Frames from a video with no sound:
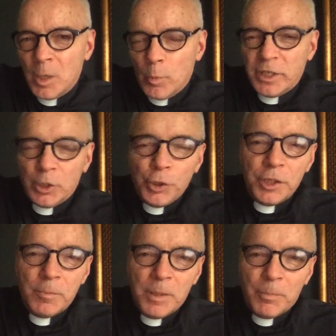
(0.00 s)
When you look at
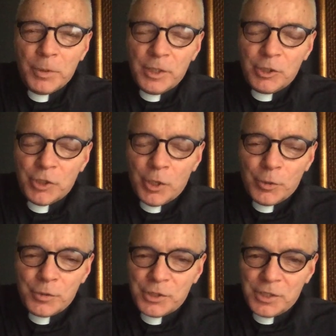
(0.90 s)
the people he
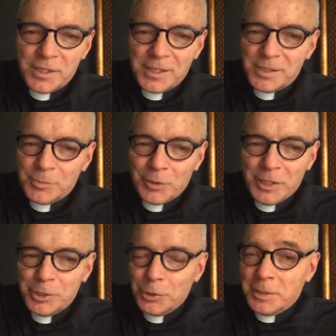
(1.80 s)
chose, Jesus really
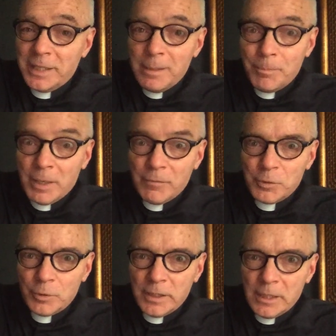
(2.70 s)
took leap
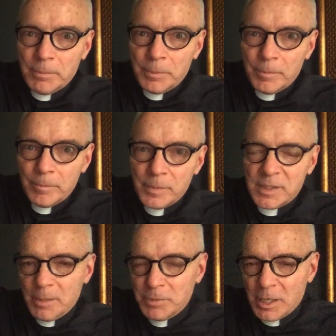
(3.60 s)
after leap.
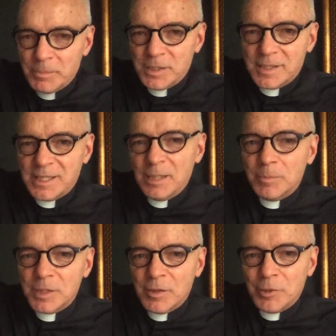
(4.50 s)
Sometimes it
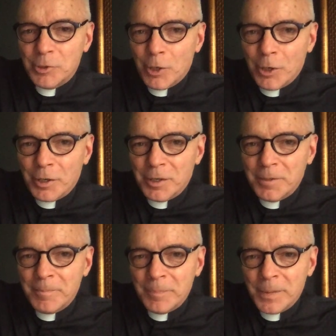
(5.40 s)
seems in the dark,
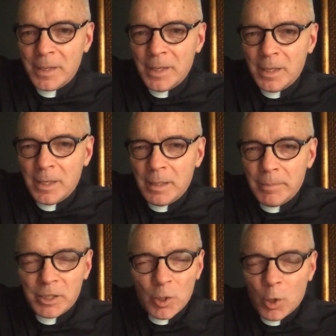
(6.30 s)

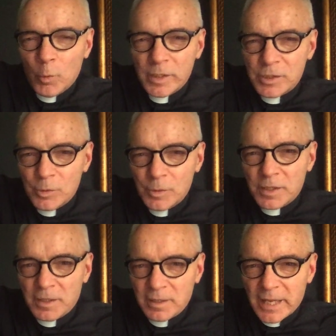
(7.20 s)
but he always knew that
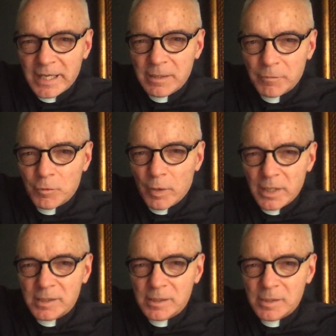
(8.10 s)
the light of
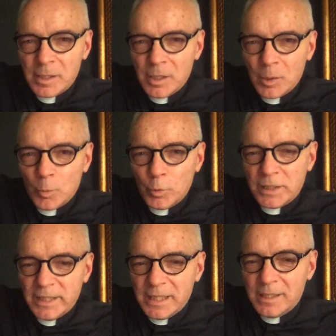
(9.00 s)
grace would
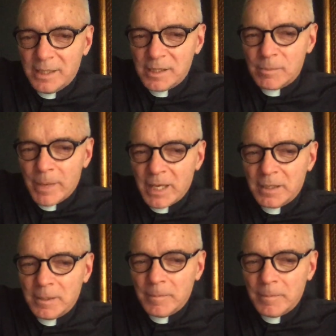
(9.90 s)
lead these men.